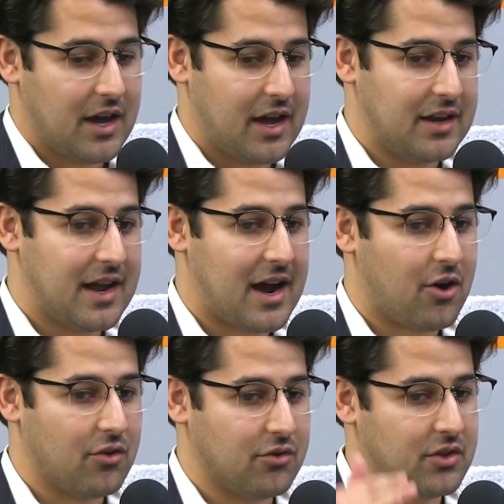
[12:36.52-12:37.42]
and
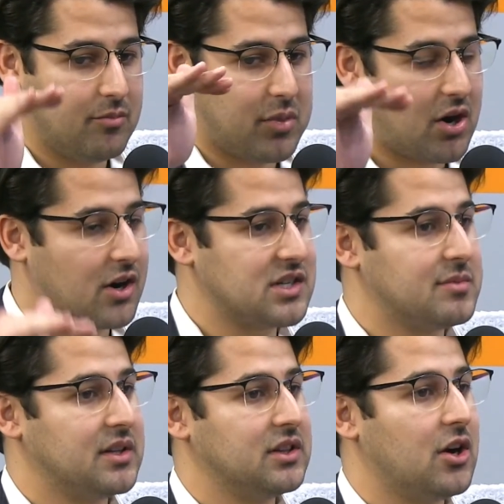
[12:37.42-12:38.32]
now the bar has
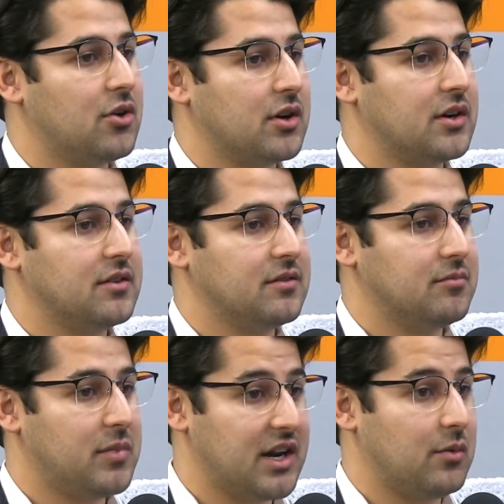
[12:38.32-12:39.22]
been lowered
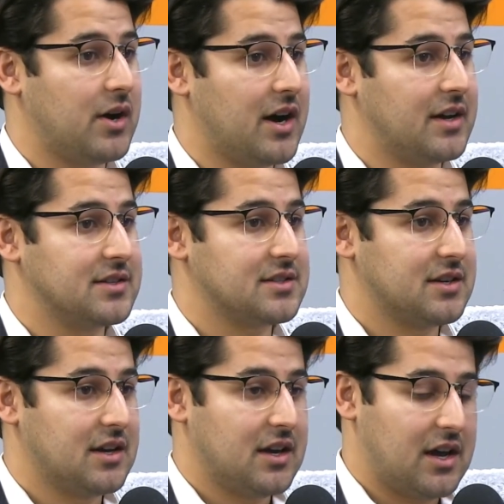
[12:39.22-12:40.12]
money wise
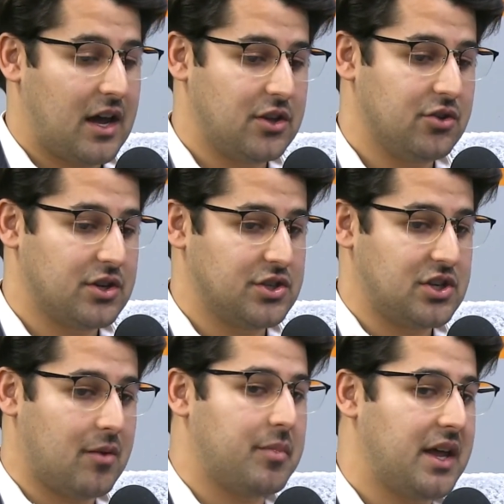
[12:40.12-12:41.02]
and you can
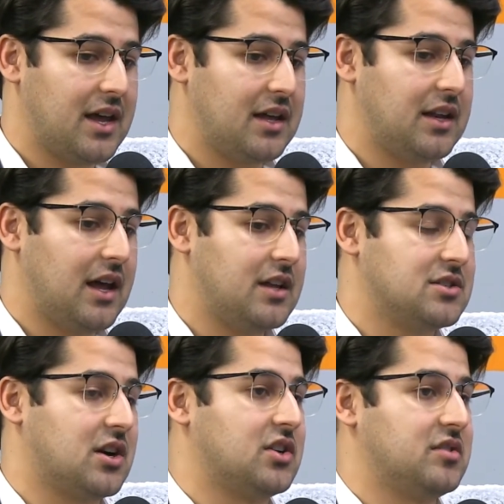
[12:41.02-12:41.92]
jump in and
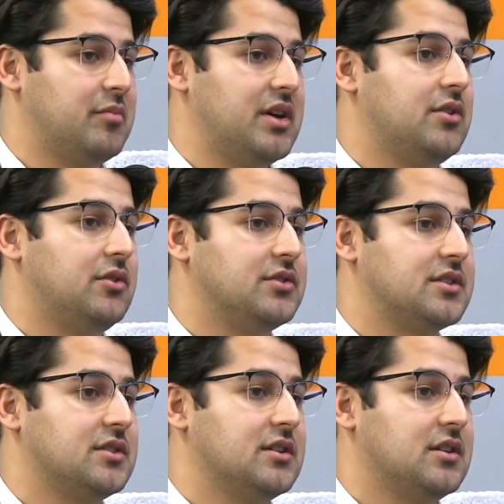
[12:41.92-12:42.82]
start to build
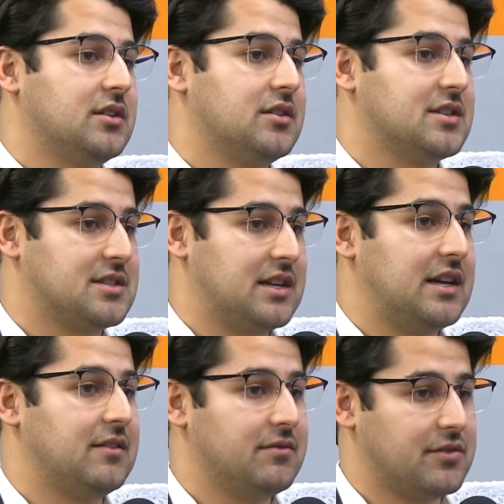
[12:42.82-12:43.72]
the
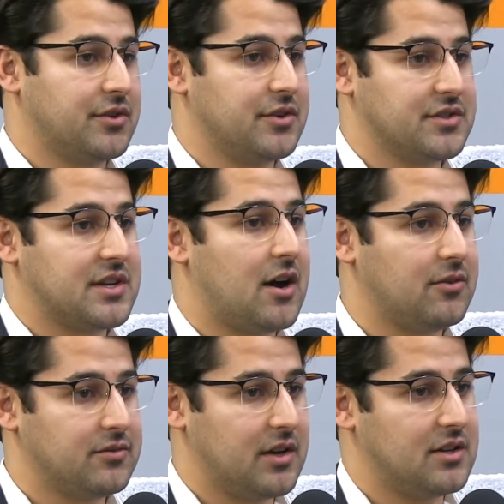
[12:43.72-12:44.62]
city for
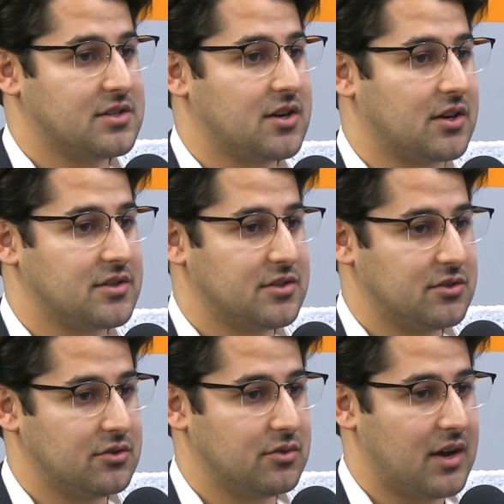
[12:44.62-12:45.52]
yourself and start
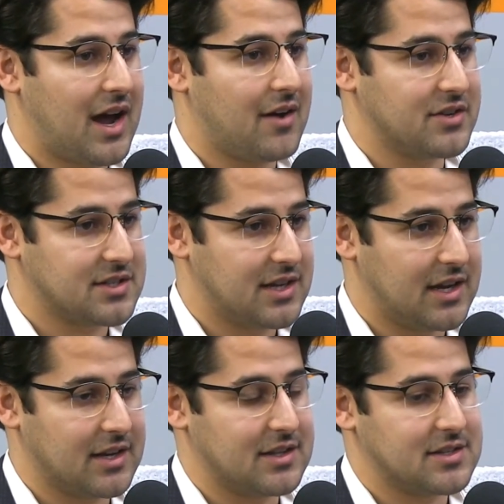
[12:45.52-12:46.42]
to have a
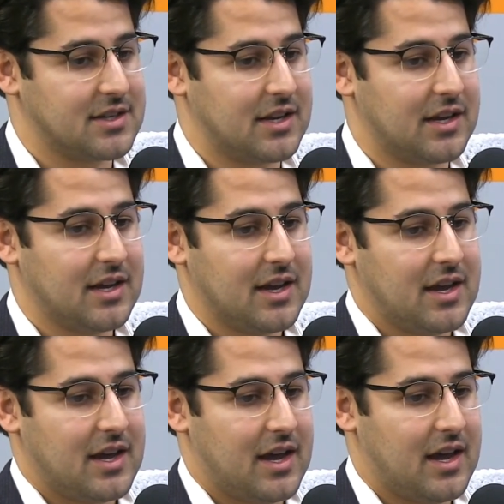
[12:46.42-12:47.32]
stake in the city
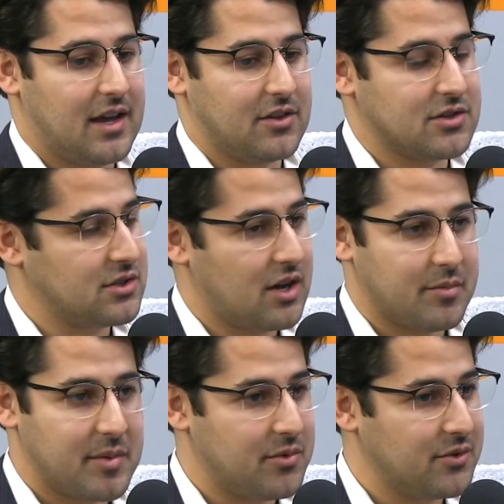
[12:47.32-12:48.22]
and there's a lot of
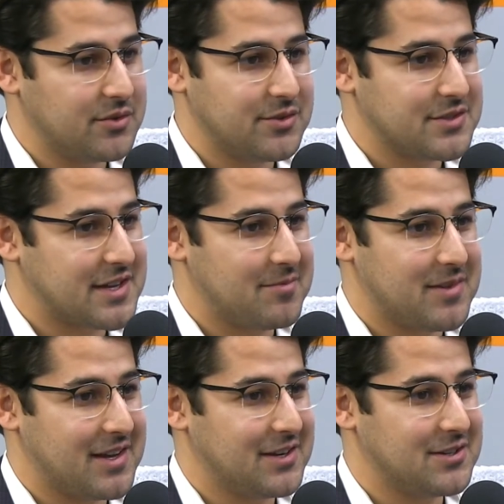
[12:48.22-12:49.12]
people who are doing the same
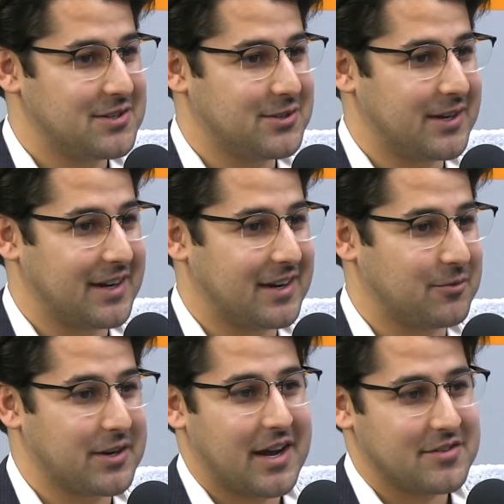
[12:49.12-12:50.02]
thing you're doing we're
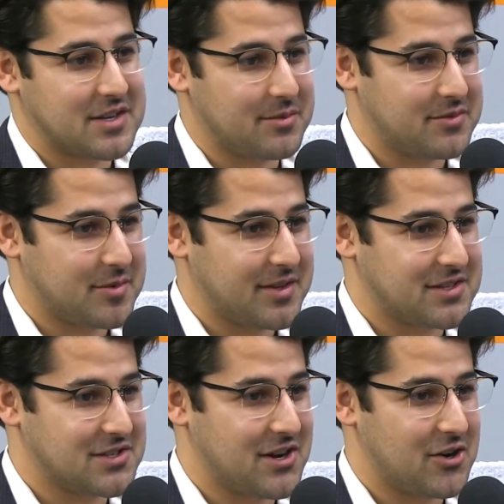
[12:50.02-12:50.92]
going to have some of them on the
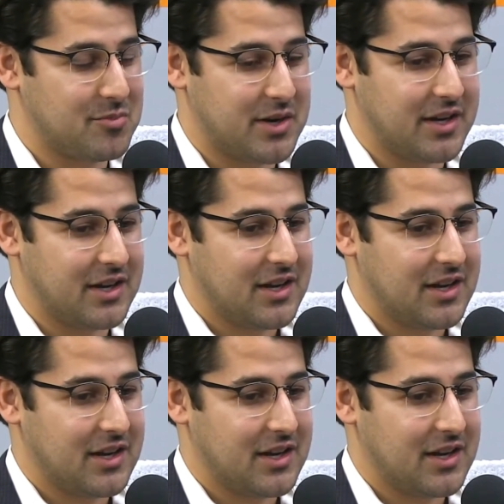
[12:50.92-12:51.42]
show but